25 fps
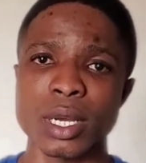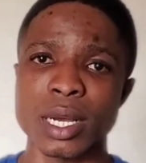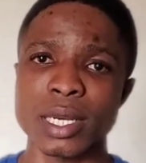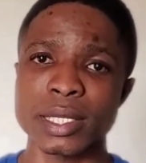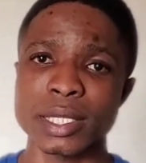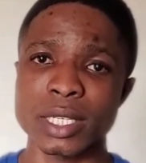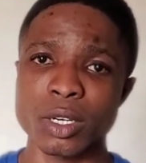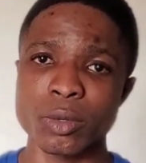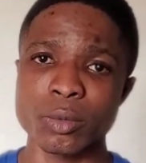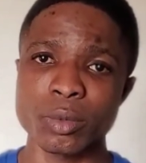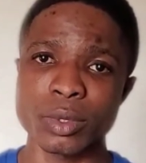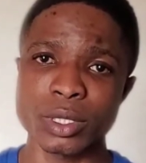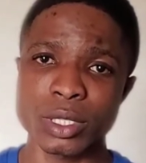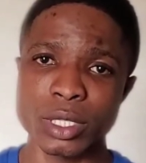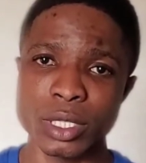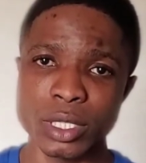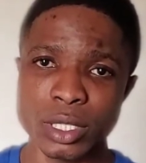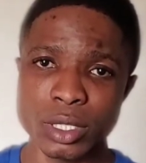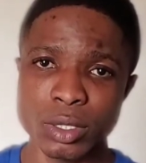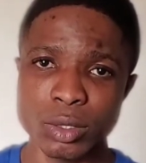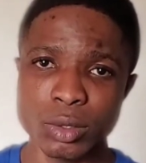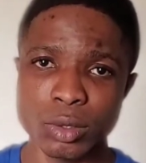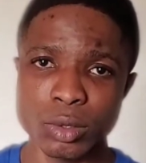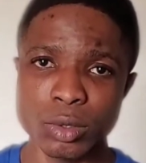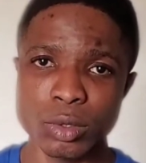as I'll be
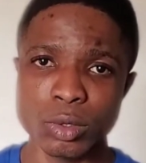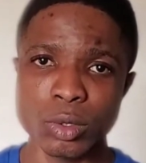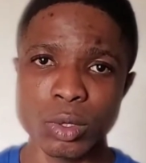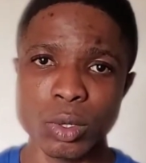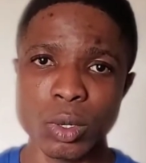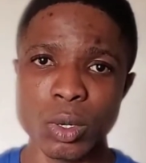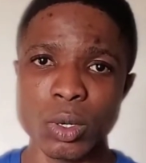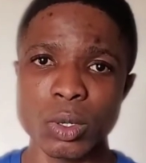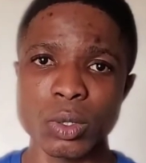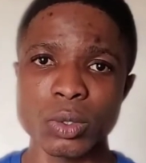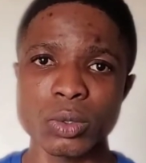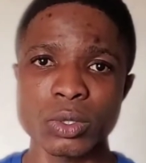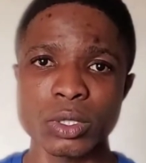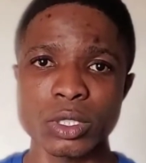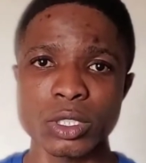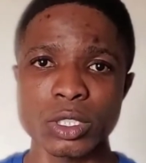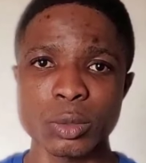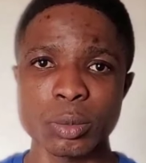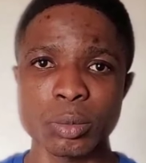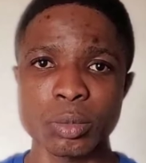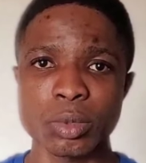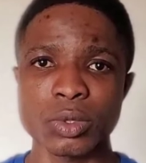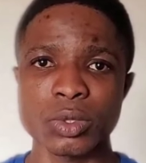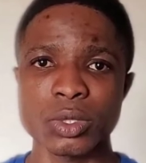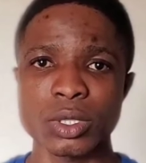taking you through all these
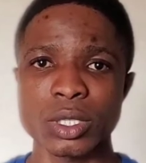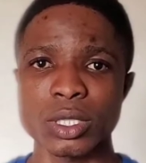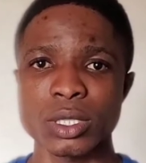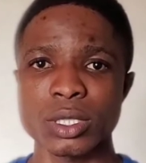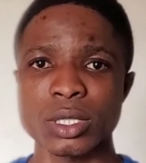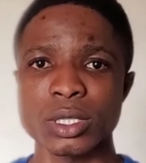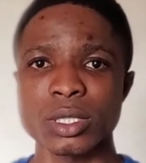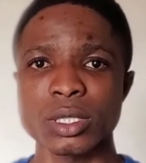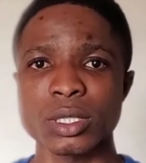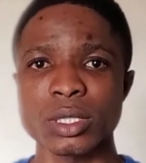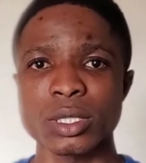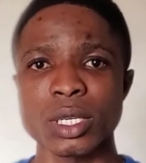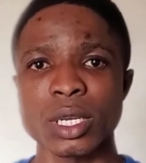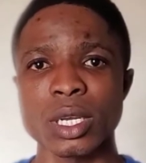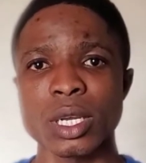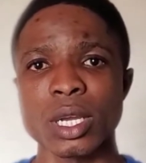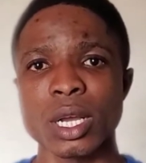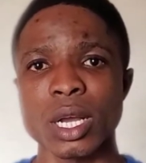processes